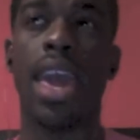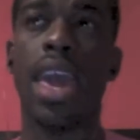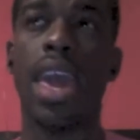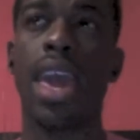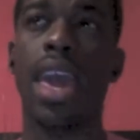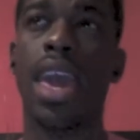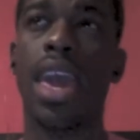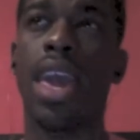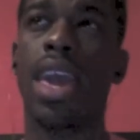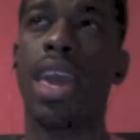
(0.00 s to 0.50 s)

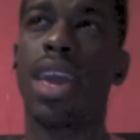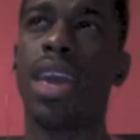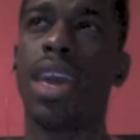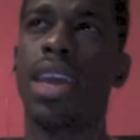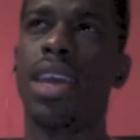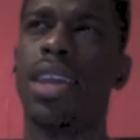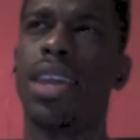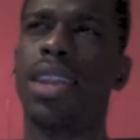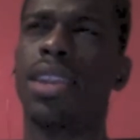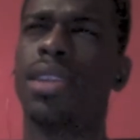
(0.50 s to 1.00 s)

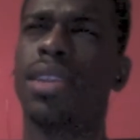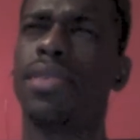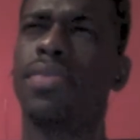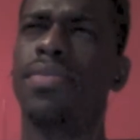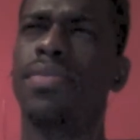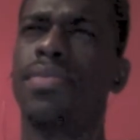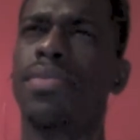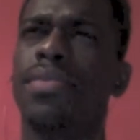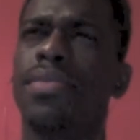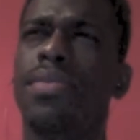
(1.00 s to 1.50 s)
and
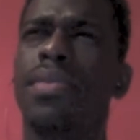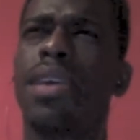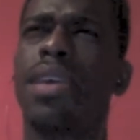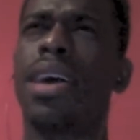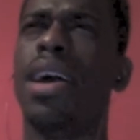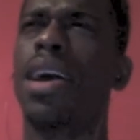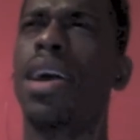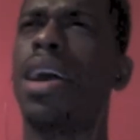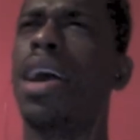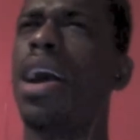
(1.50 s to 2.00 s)

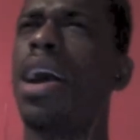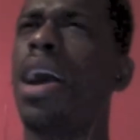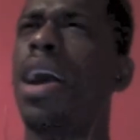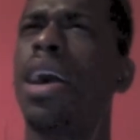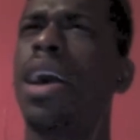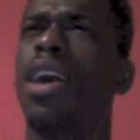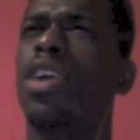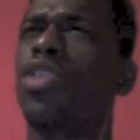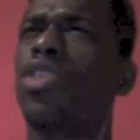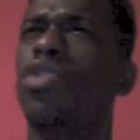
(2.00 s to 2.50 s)

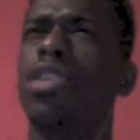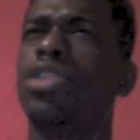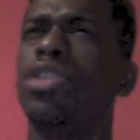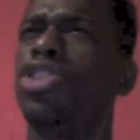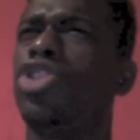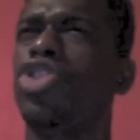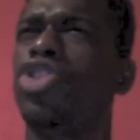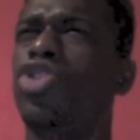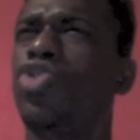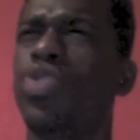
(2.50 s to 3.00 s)
across the
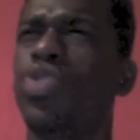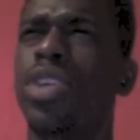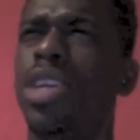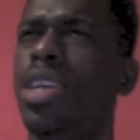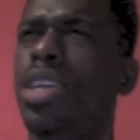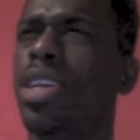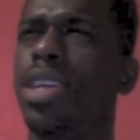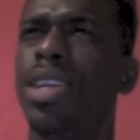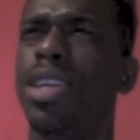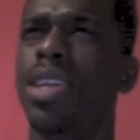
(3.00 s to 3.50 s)

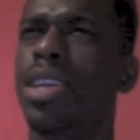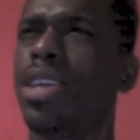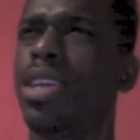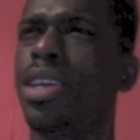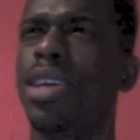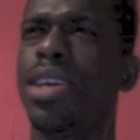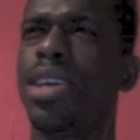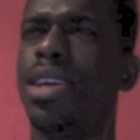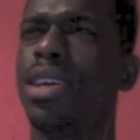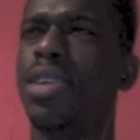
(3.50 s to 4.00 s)
street,
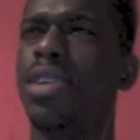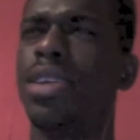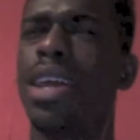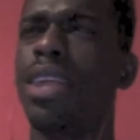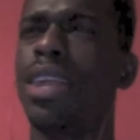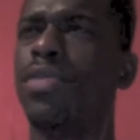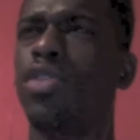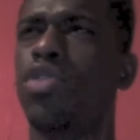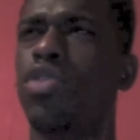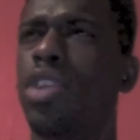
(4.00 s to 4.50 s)
not
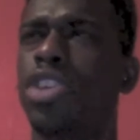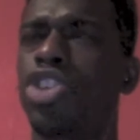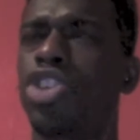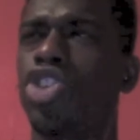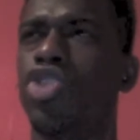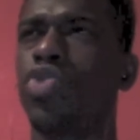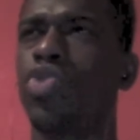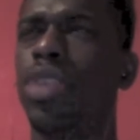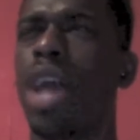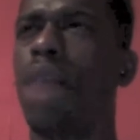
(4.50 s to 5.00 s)
even across the
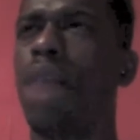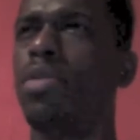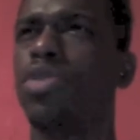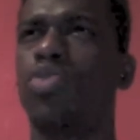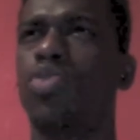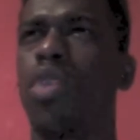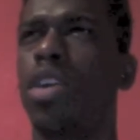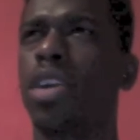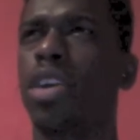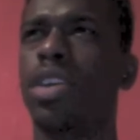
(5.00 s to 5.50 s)
street, I was
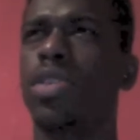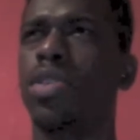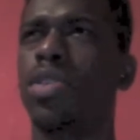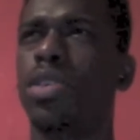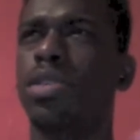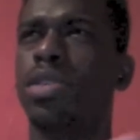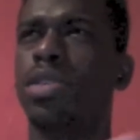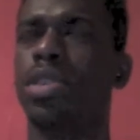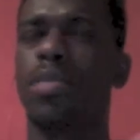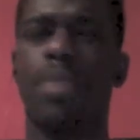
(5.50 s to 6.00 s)
walking
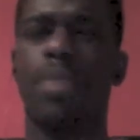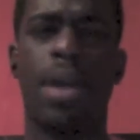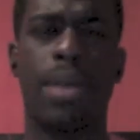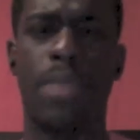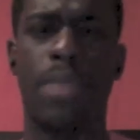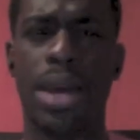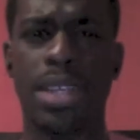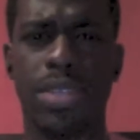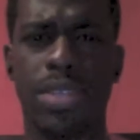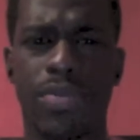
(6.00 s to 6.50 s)
somebody
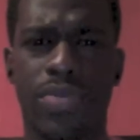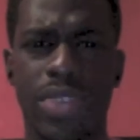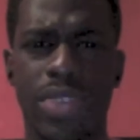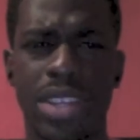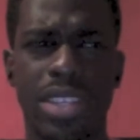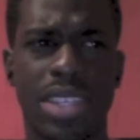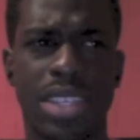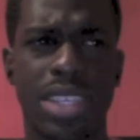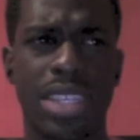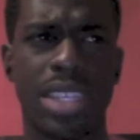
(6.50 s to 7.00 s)
by some
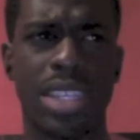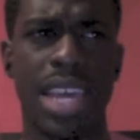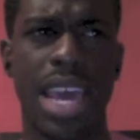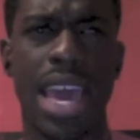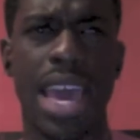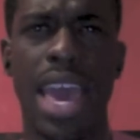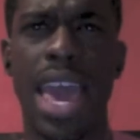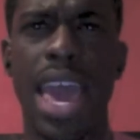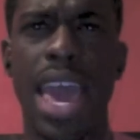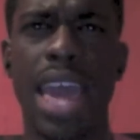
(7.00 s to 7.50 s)
fences,
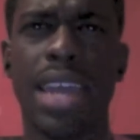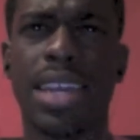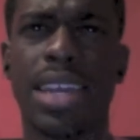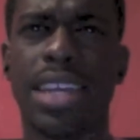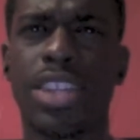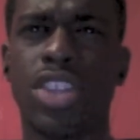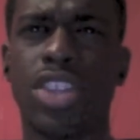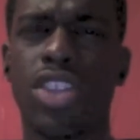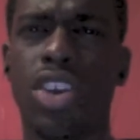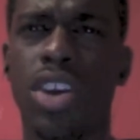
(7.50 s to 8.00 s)
and
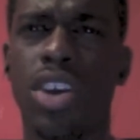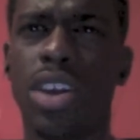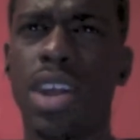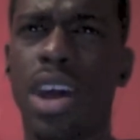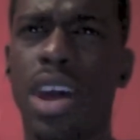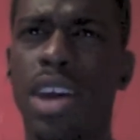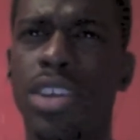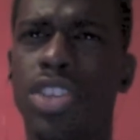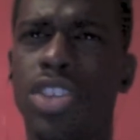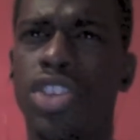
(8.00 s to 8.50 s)
I thought
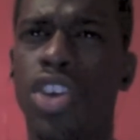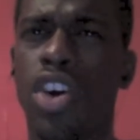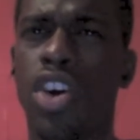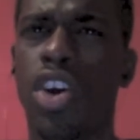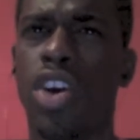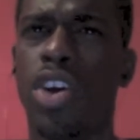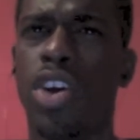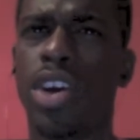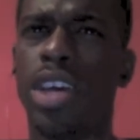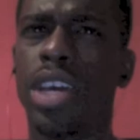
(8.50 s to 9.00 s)
I
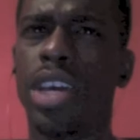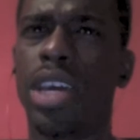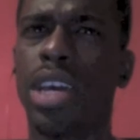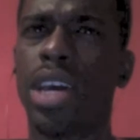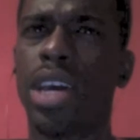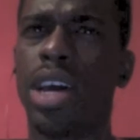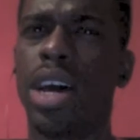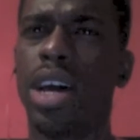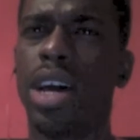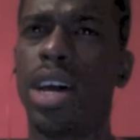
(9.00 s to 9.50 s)
saw
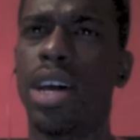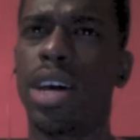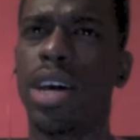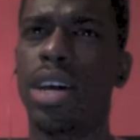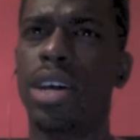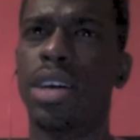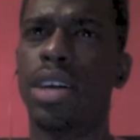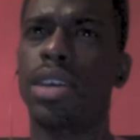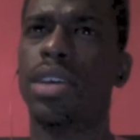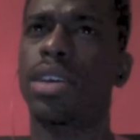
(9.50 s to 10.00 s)

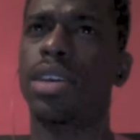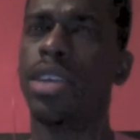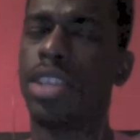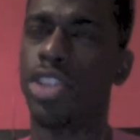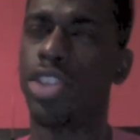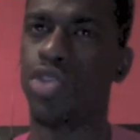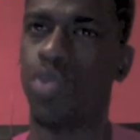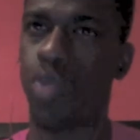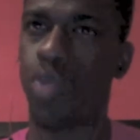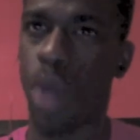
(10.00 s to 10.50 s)

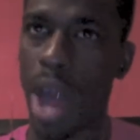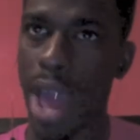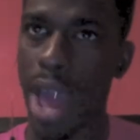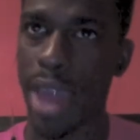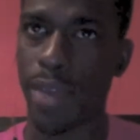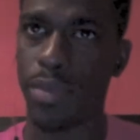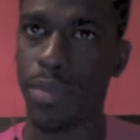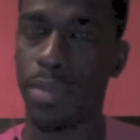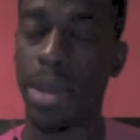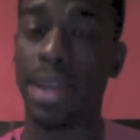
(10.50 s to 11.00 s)
his
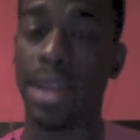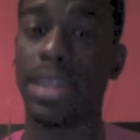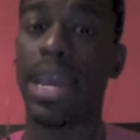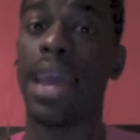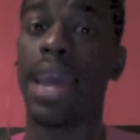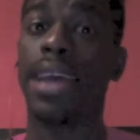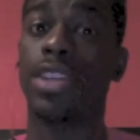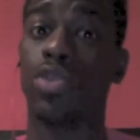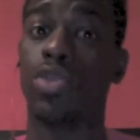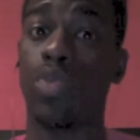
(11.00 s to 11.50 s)
wife, my
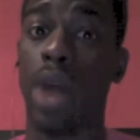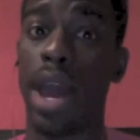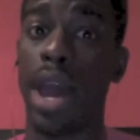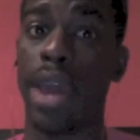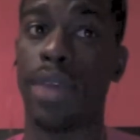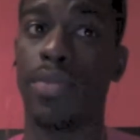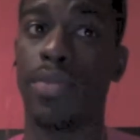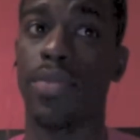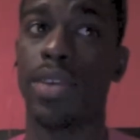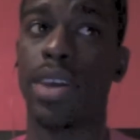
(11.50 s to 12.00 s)
dad's
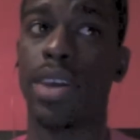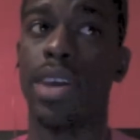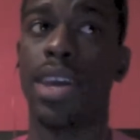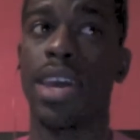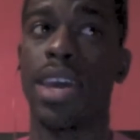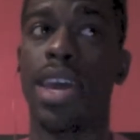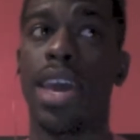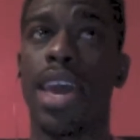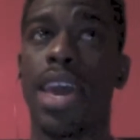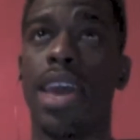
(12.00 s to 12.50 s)
wife.
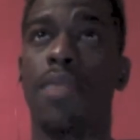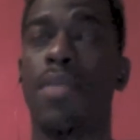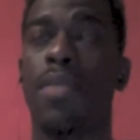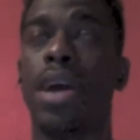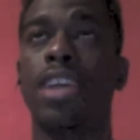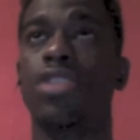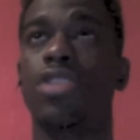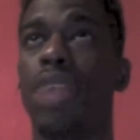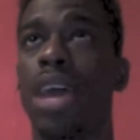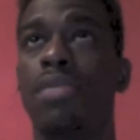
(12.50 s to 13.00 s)
And
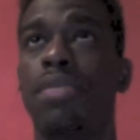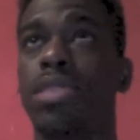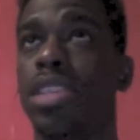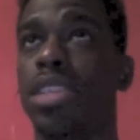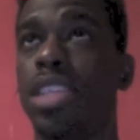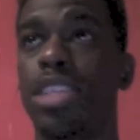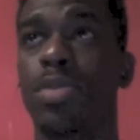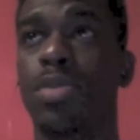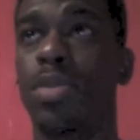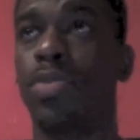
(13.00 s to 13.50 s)
mind you, I haven't
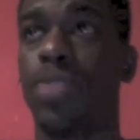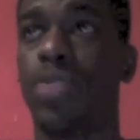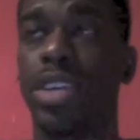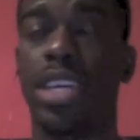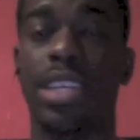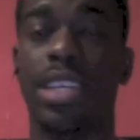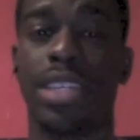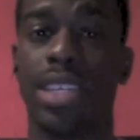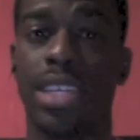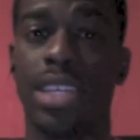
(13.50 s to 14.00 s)
seen these people for
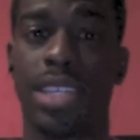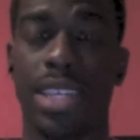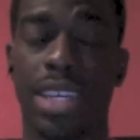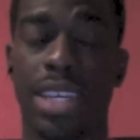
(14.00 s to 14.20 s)
years and years and